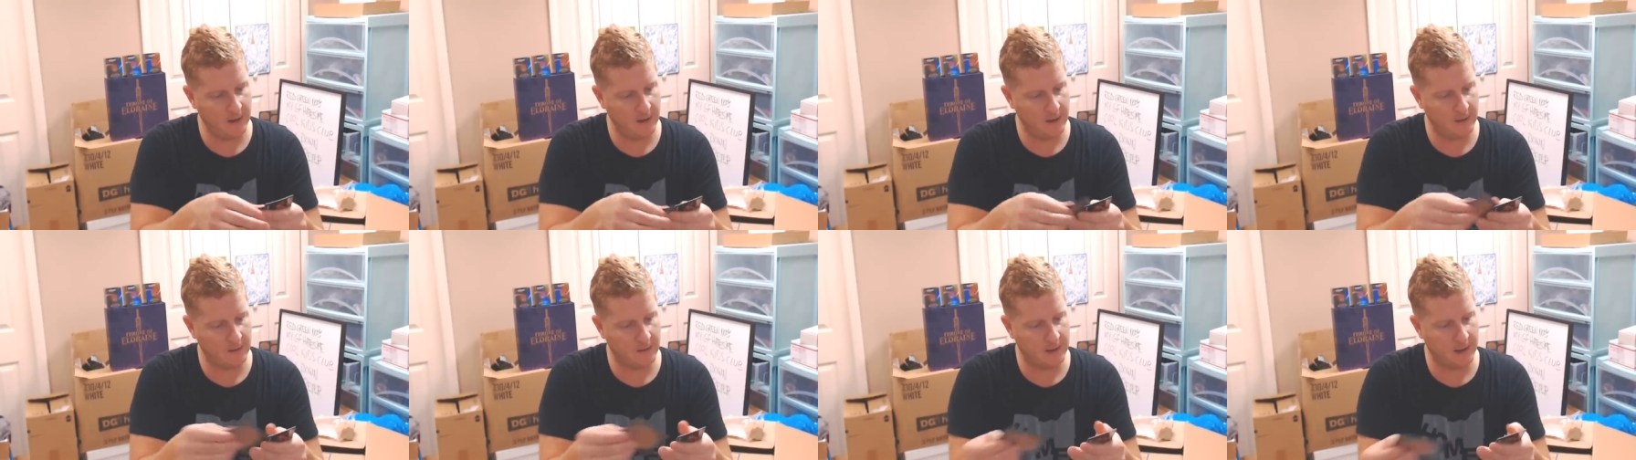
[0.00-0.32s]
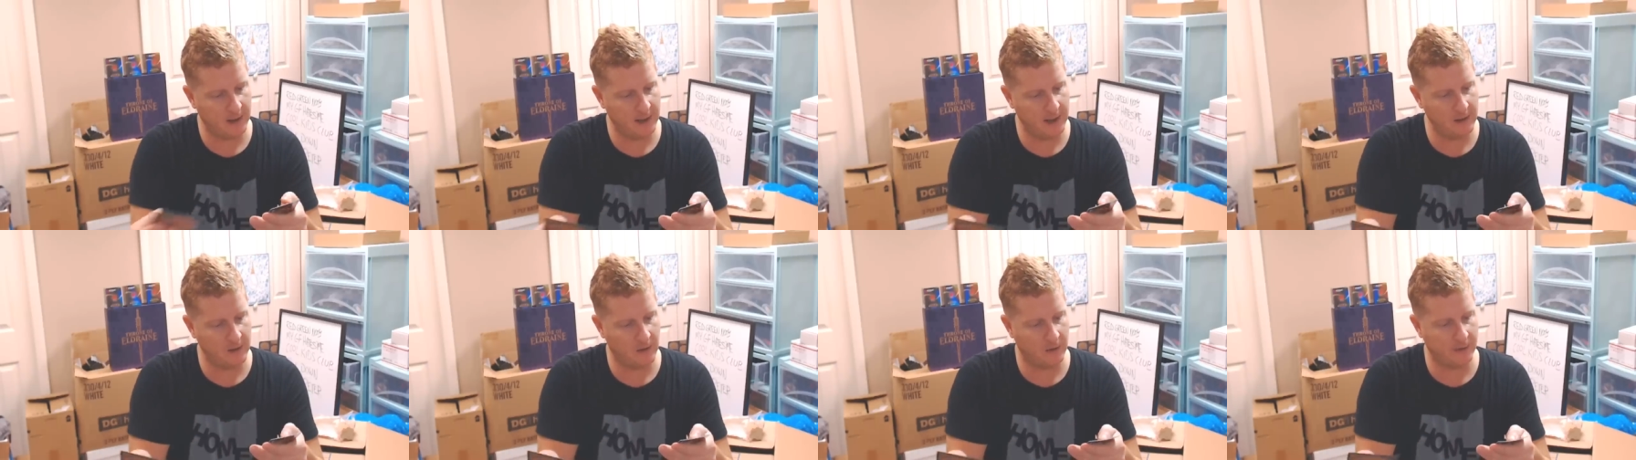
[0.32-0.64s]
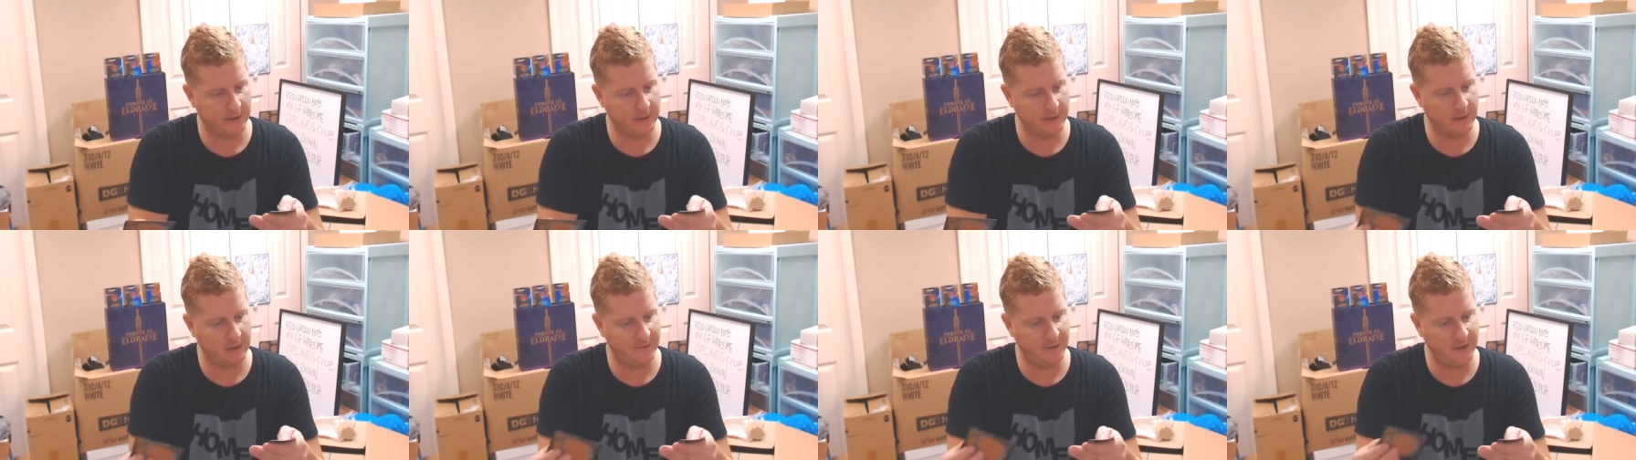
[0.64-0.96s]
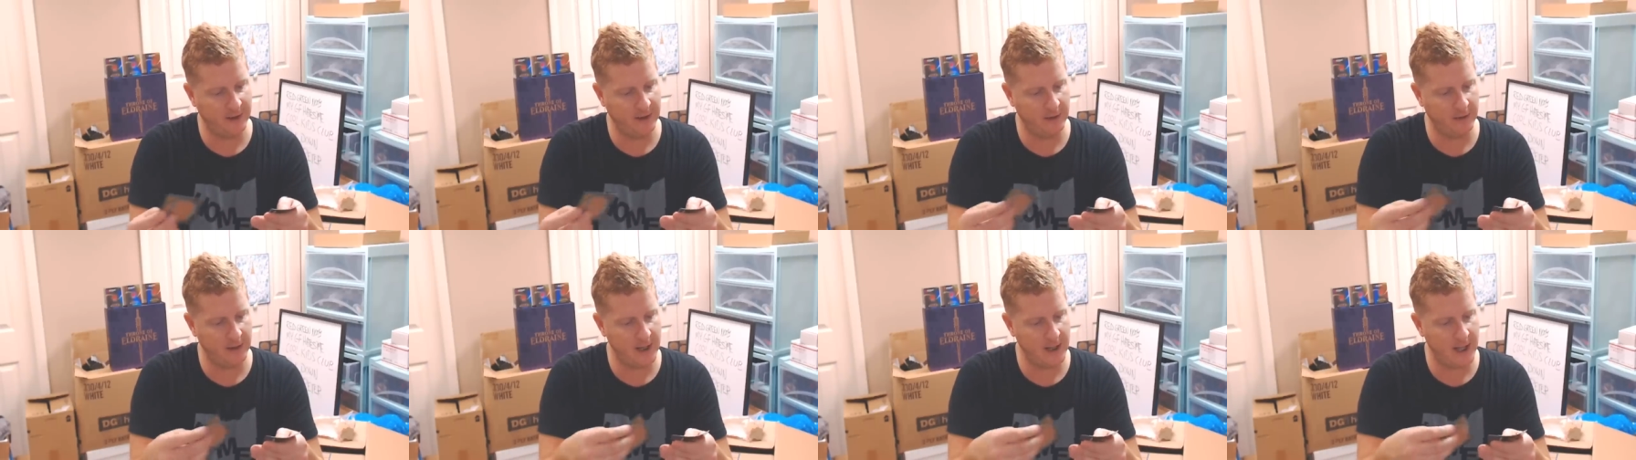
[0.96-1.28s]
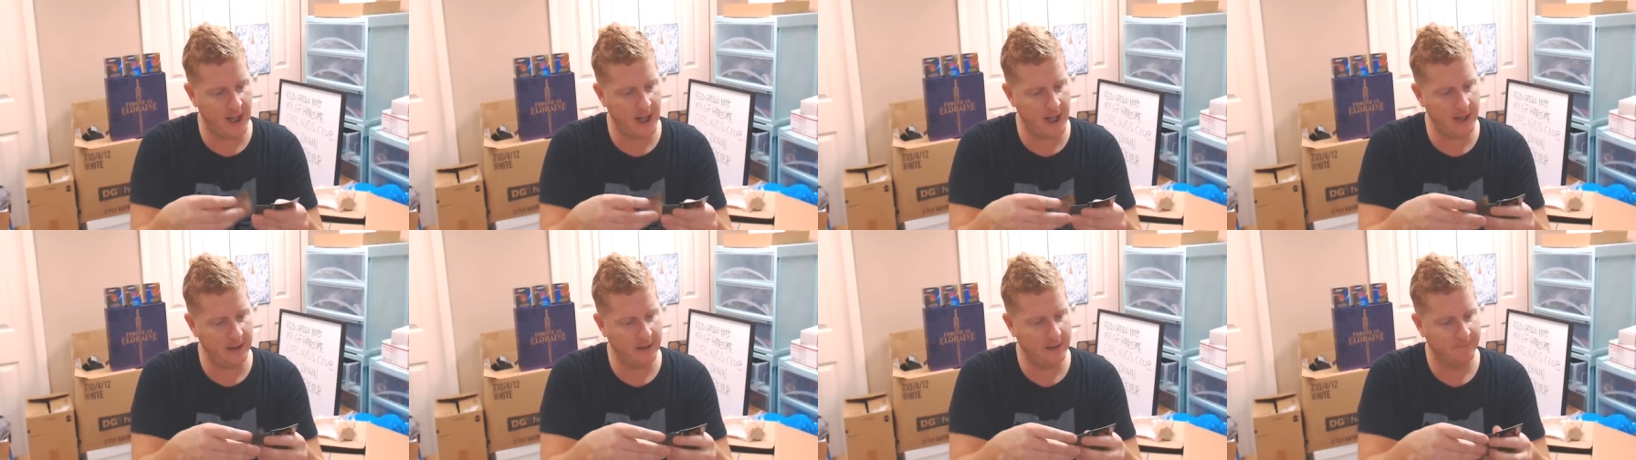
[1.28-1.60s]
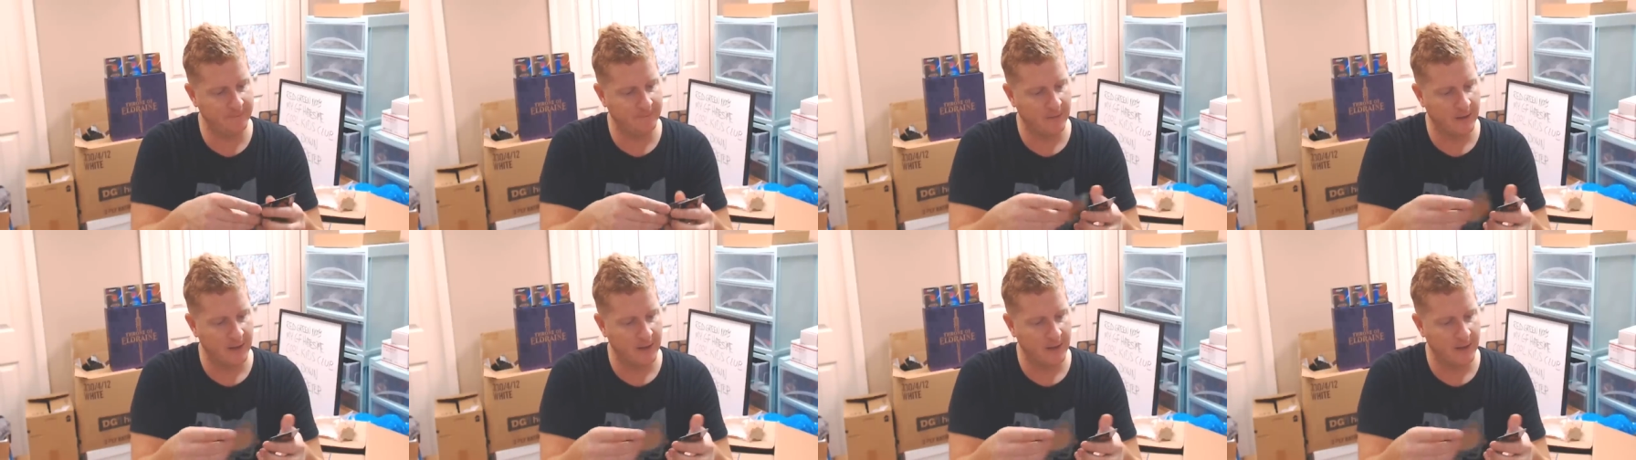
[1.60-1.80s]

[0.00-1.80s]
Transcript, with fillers: okay. Ordeal of Heliod.